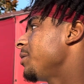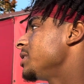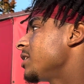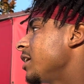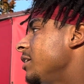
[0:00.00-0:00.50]

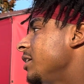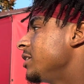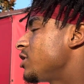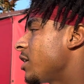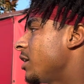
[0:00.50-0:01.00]
He's not going
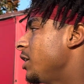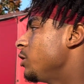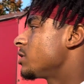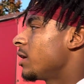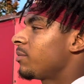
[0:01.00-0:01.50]
to try to do
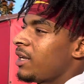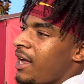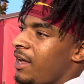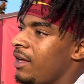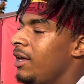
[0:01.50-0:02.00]
something
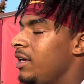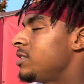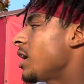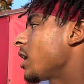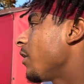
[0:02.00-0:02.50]
that he's
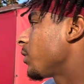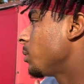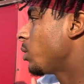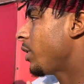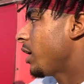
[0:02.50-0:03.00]
not
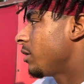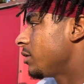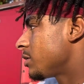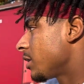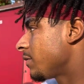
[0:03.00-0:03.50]
comfortable with
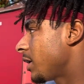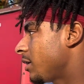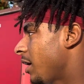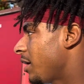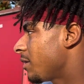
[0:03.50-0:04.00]
or stuff like that.